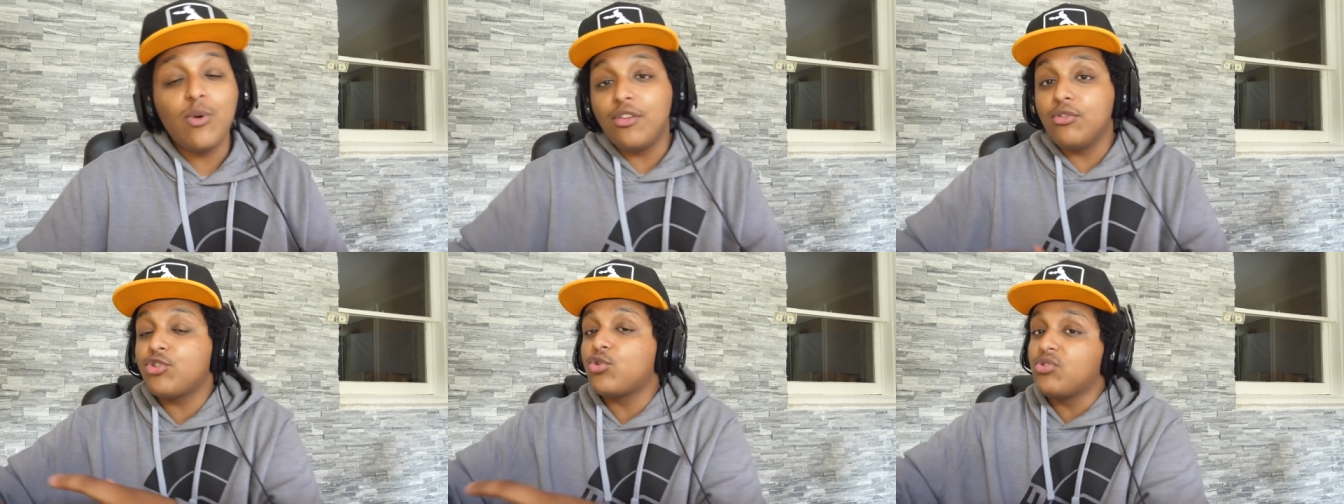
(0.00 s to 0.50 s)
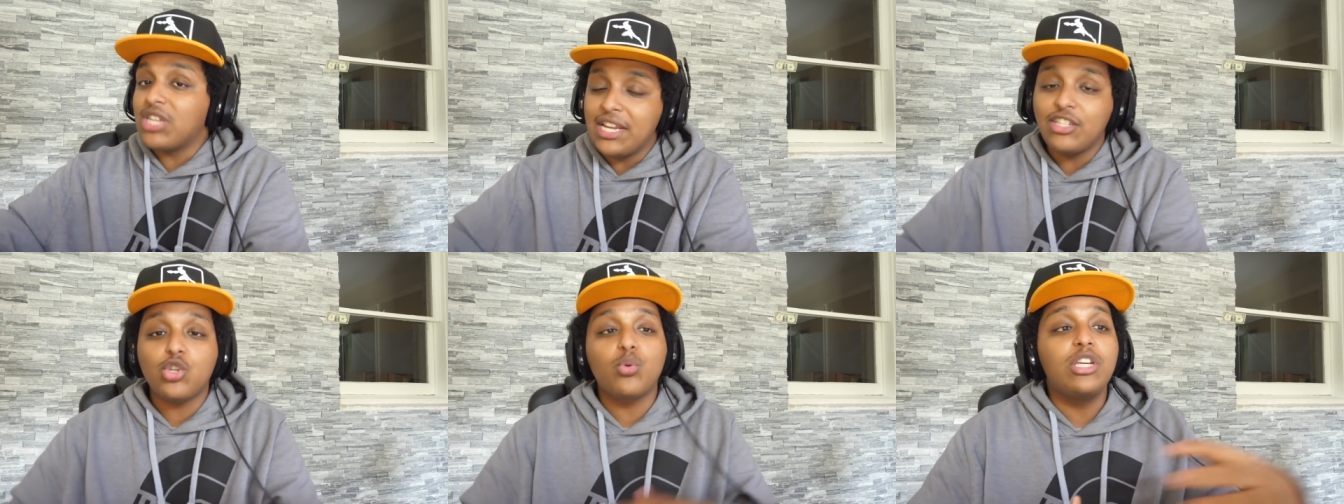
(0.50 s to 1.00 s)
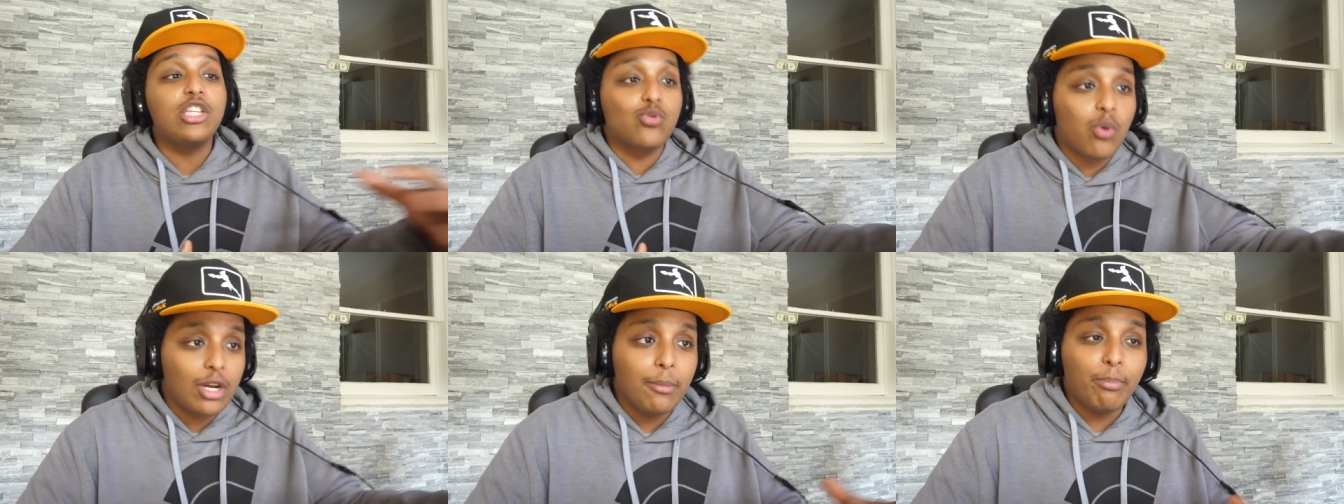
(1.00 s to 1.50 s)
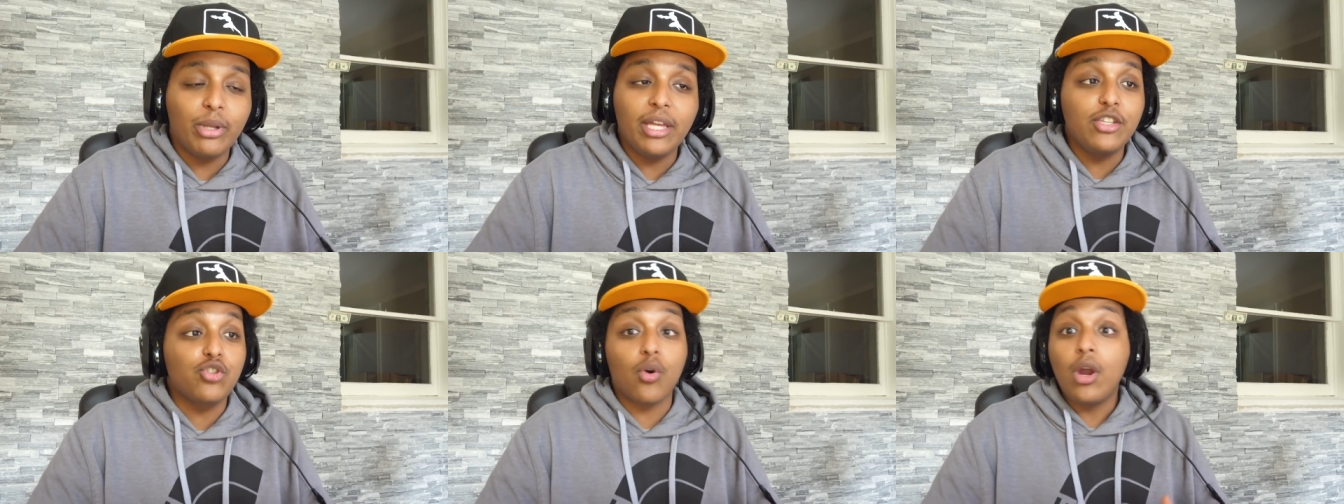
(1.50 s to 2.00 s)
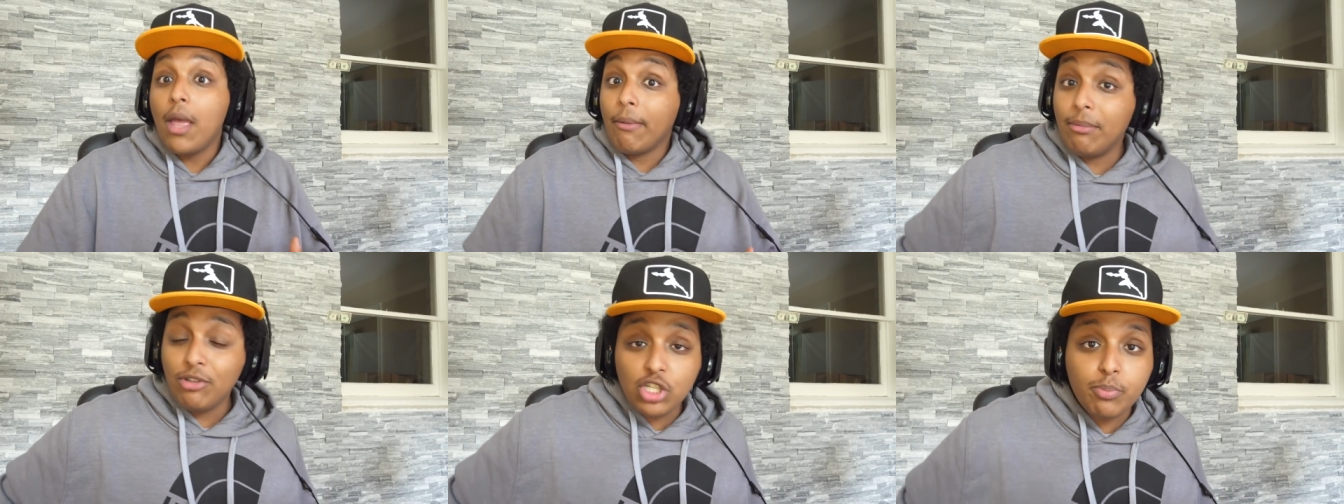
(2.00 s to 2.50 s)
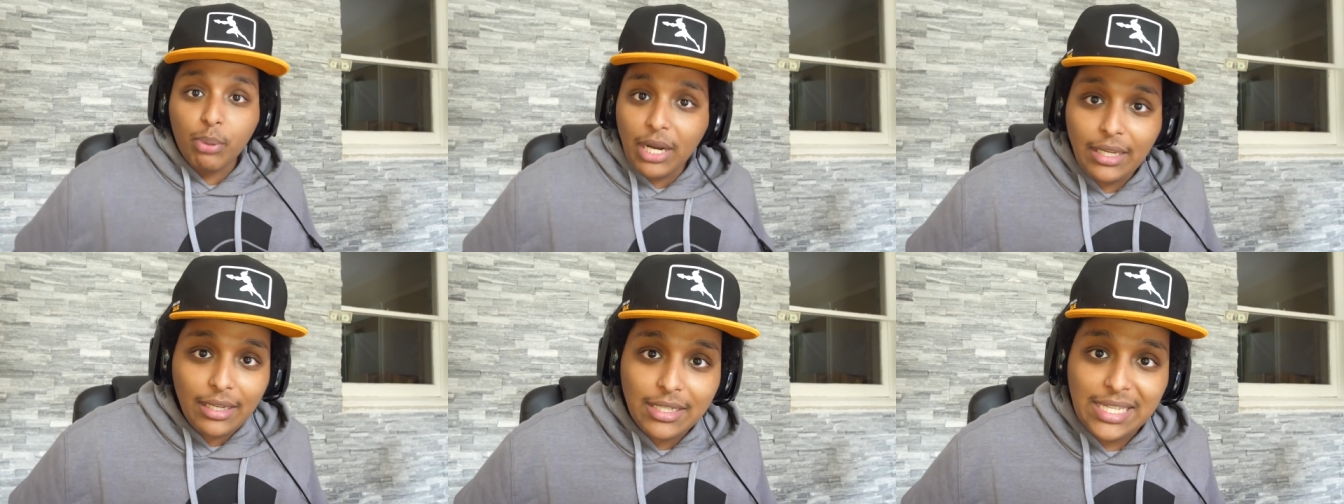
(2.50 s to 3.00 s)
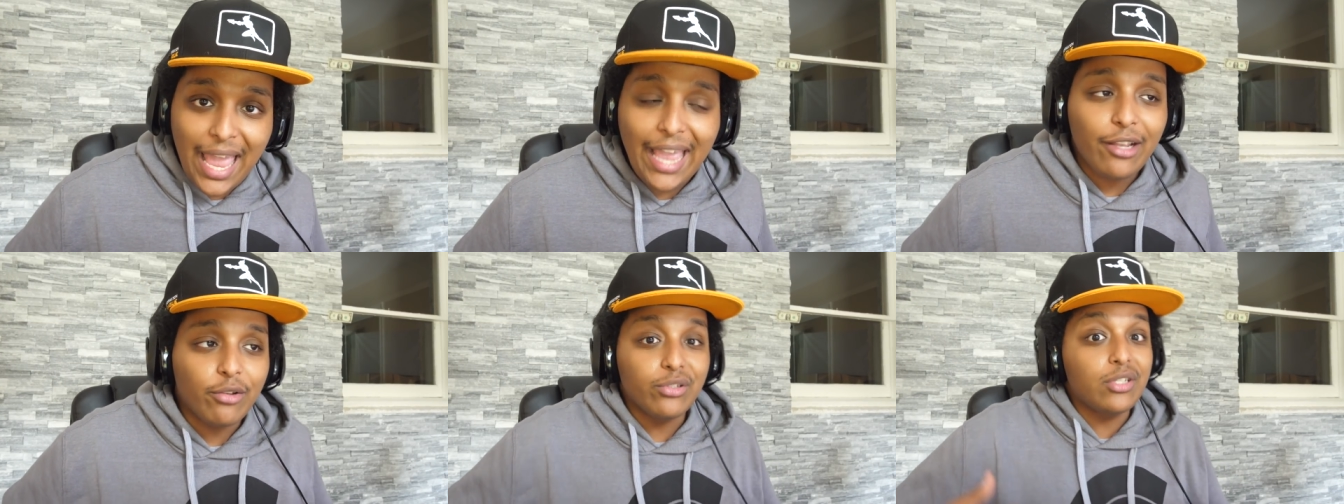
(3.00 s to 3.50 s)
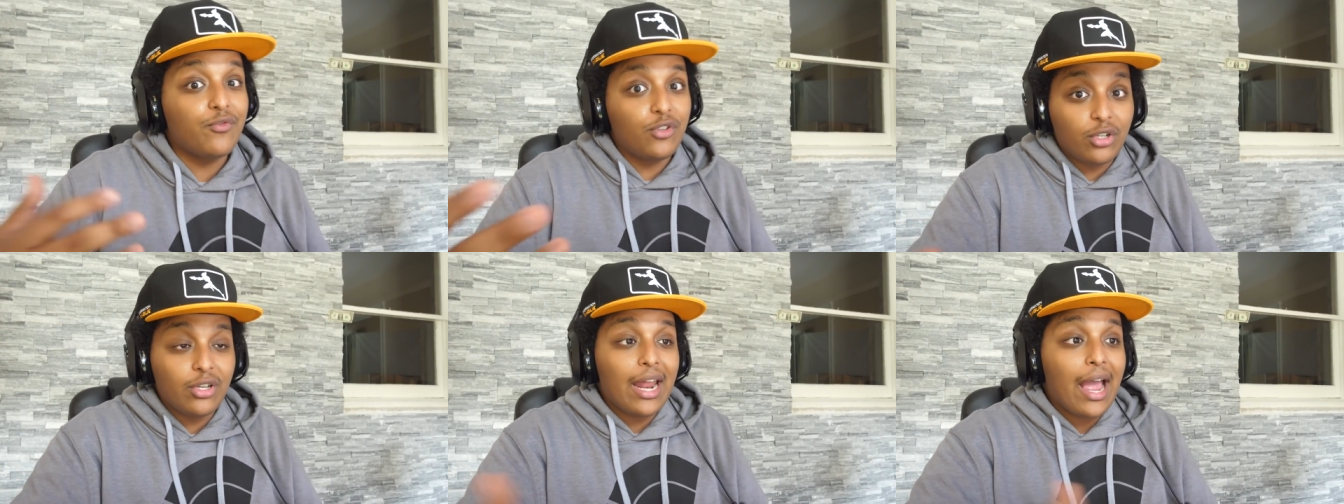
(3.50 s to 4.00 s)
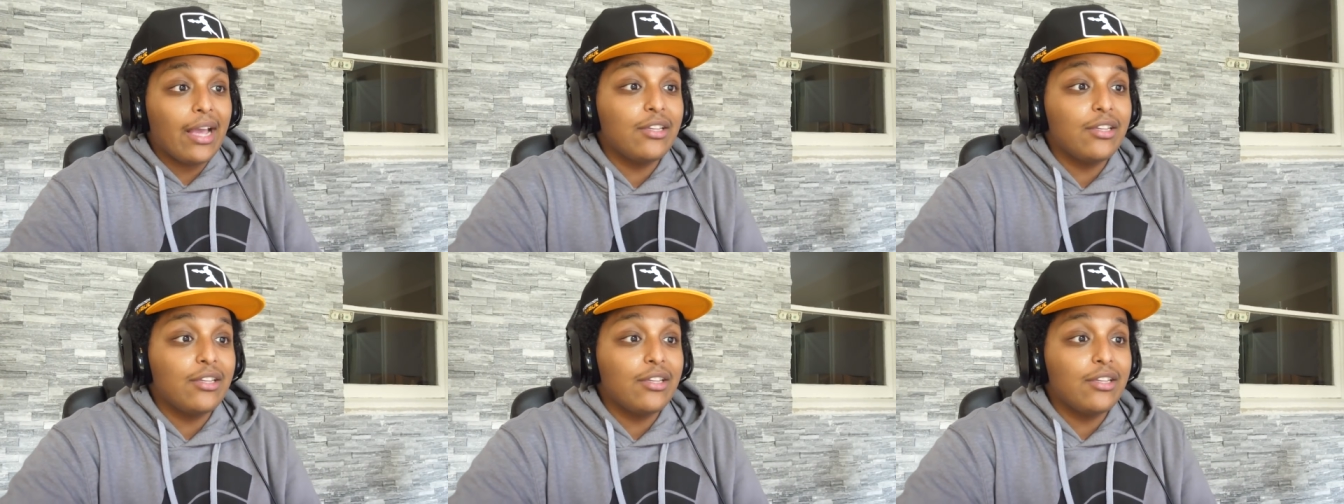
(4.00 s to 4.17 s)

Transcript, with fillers: whether it's through setting screens, running plays, or maybe just breaking his ankles if you're good at